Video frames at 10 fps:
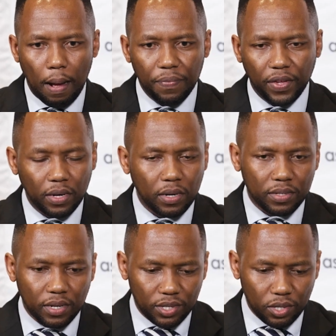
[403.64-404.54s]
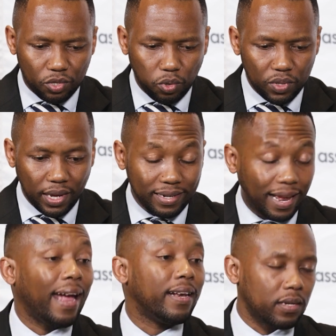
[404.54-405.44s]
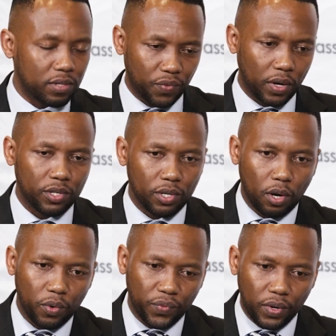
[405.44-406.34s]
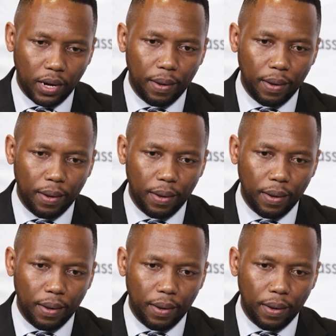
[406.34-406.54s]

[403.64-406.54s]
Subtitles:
Then in addition to that, and as a function of